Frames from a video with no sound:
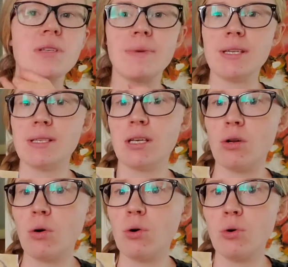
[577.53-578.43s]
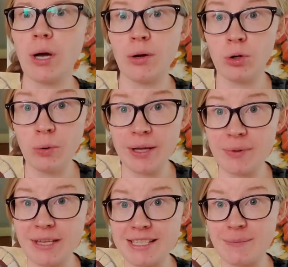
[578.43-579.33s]
He didn't know who, who had
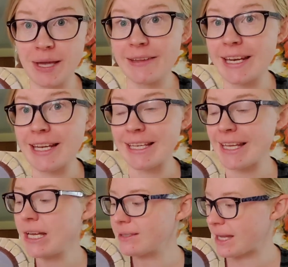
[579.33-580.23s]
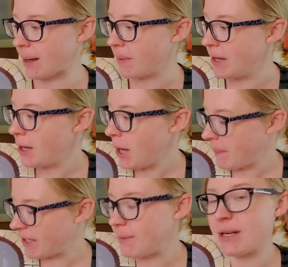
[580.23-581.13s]
been this man that had healed him,
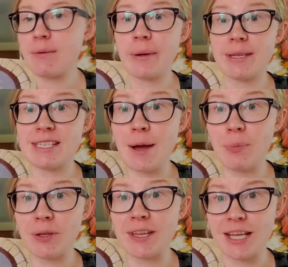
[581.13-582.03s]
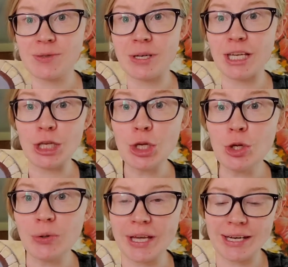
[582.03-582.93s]
but he met him at the temple, and that's when he
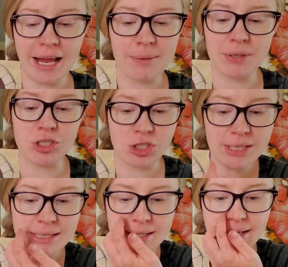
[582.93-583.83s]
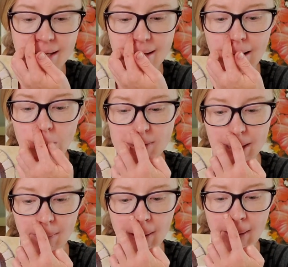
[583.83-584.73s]
knew that it had been Jesus that had helped
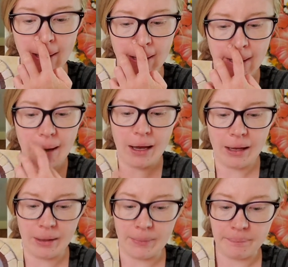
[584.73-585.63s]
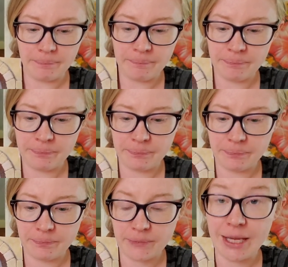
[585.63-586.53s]
him. Um,
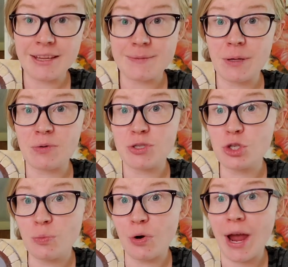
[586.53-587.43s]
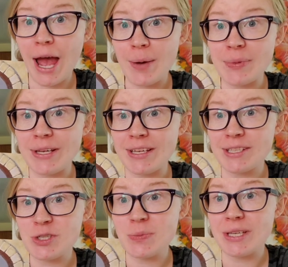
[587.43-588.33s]
and this man was super happy
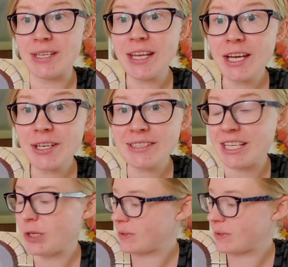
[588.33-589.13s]
to be healed, and he was